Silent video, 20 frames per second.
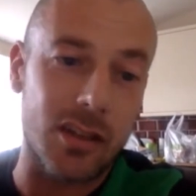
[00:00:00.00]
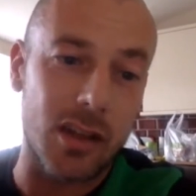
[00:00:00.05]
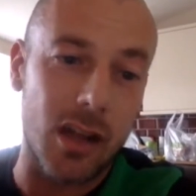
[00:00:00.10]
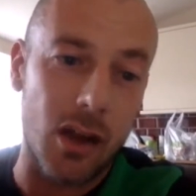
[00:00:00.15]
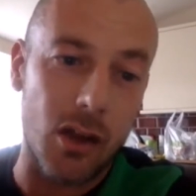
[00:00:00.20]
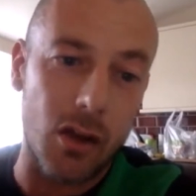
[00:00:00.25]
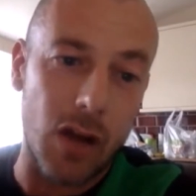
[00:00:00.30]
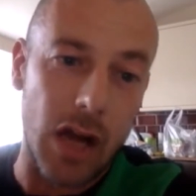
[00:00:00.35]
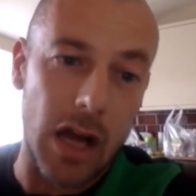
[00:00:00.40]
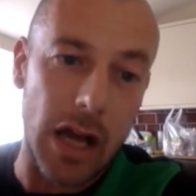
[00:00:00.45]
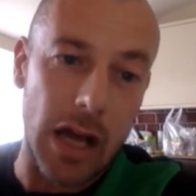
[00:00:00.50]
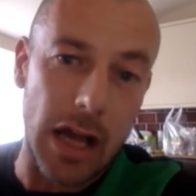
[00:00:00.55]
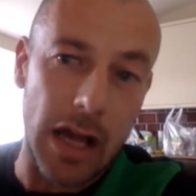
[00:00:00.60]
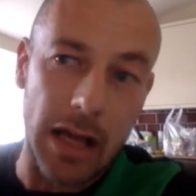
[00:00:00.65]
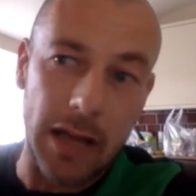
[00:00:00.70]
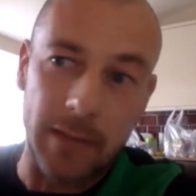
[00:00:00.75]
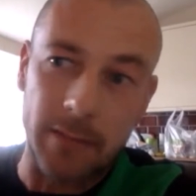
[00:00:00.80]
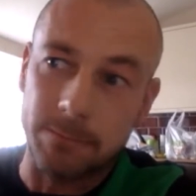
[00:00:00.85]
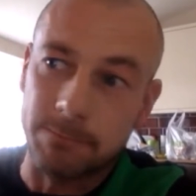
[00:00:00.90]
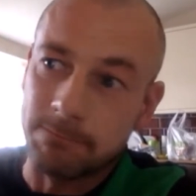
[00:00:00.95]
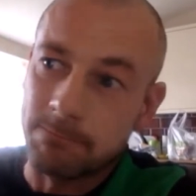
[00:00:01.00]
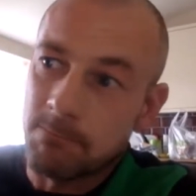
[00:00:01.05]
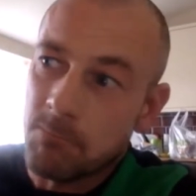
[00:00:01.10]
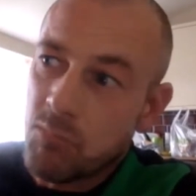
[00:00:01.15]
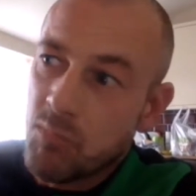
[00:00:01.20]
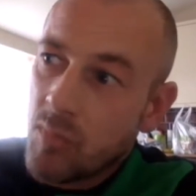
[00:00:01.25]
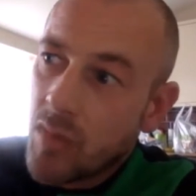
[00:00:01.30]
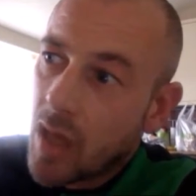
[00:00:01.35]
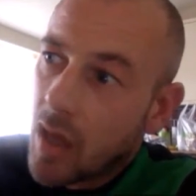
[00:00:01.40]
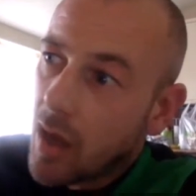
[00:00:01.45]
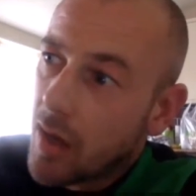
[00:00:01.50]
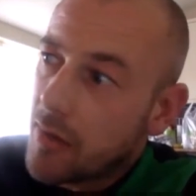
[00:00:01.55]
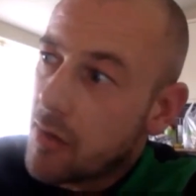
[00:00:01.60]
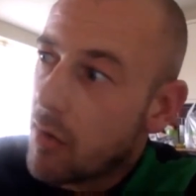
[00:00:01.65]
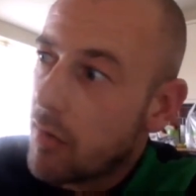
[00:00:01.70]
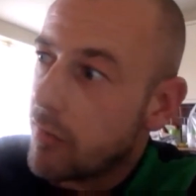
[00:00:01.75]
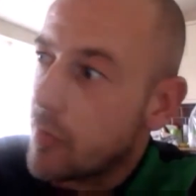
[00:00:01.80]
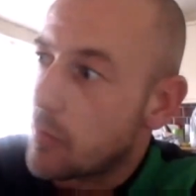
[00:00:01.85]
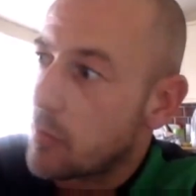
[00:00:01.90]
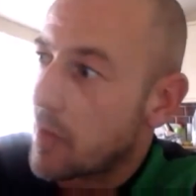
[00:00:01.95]
I
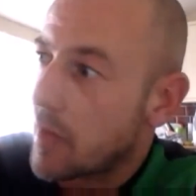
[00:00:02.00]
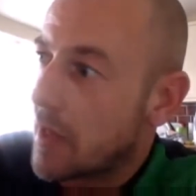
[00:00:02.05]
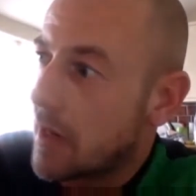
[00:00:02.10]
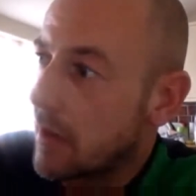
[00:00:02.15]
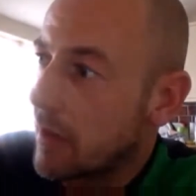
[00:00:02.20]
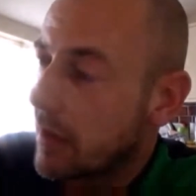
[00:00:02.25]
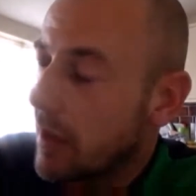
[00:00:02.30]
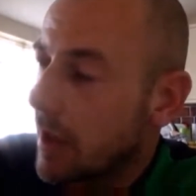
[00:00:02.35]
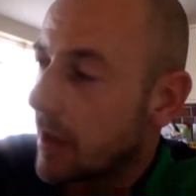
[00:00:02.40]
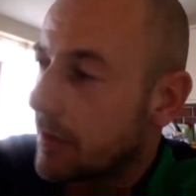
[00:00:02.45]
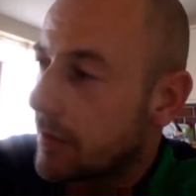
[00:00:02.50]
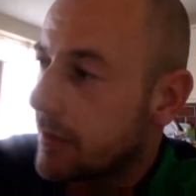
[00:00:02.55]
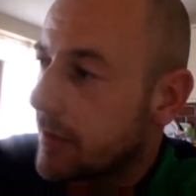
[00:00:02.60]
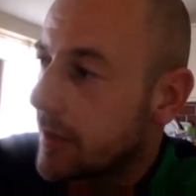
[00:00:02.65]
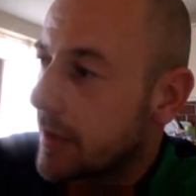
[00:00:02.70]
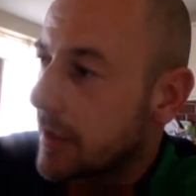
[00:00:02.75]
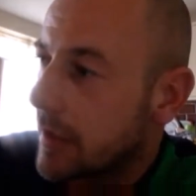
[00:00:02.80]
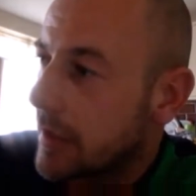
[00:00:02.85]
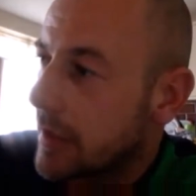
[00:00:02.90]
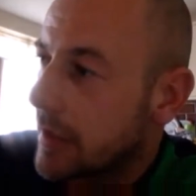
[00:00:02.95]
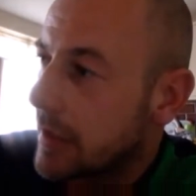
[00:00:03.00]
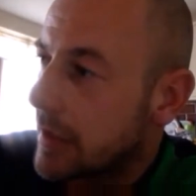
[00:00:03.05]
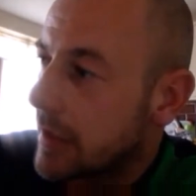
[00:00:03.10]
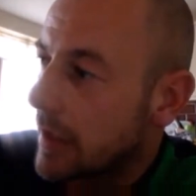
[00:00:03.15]
know of a player, I think